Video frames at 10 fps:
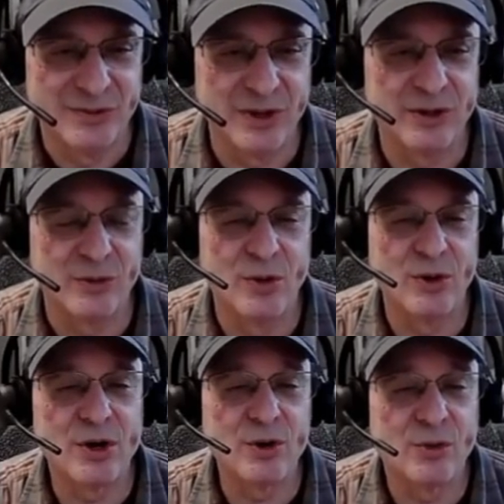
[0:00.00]
where it
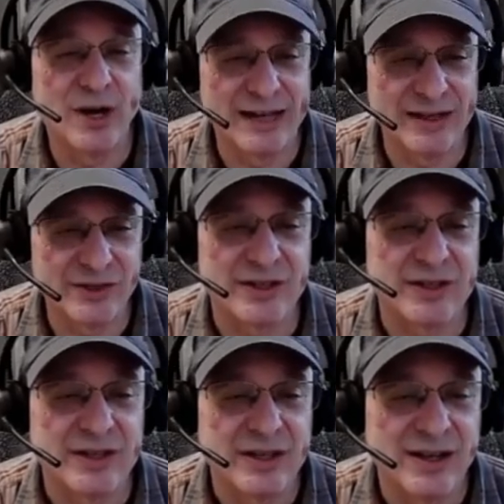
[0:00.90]
won't go
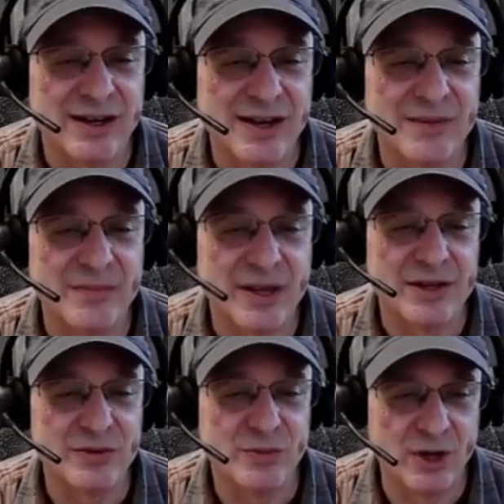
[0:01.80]
rancid.
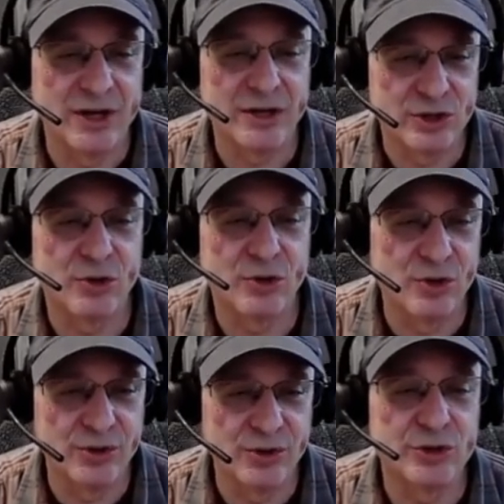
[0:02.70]
And you want to
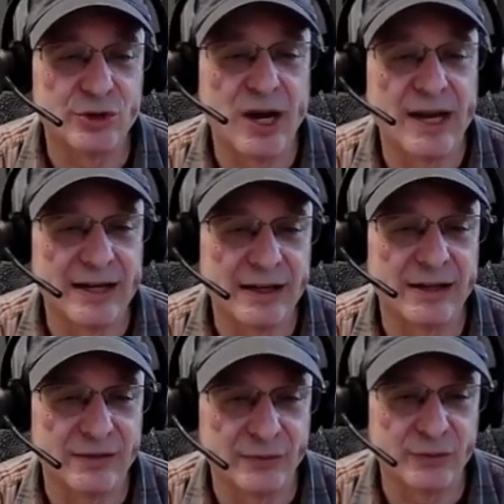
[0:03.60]
control the drying
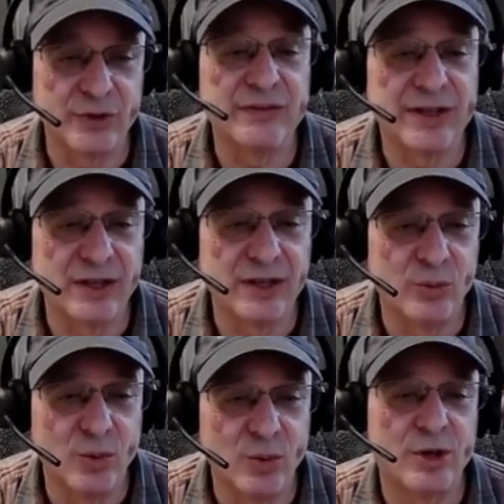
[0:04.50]
and the free available